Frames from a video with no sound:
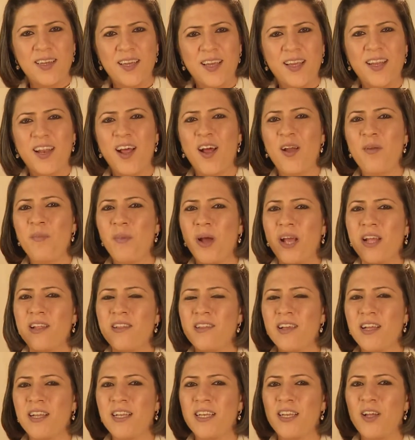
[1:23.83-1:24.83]
in our minds
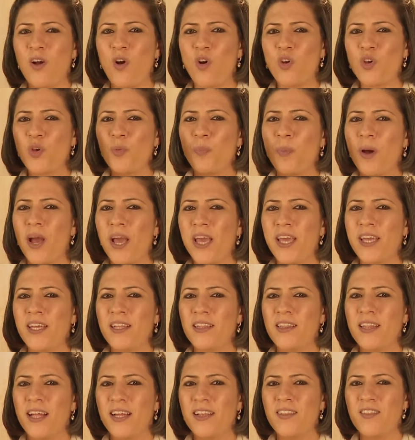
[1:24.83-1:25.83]
and
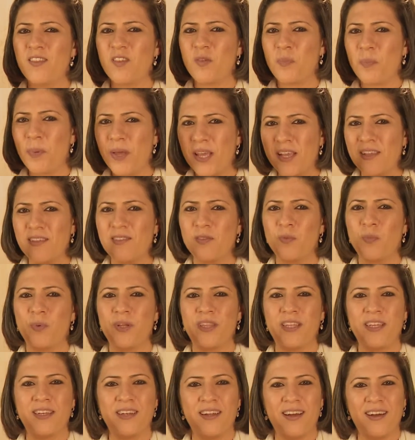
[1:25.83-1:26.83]
occupying that space
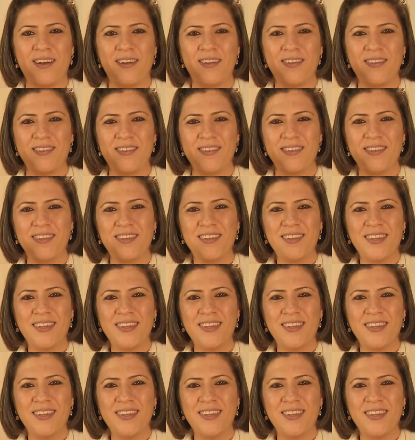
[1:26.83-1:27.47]
within us,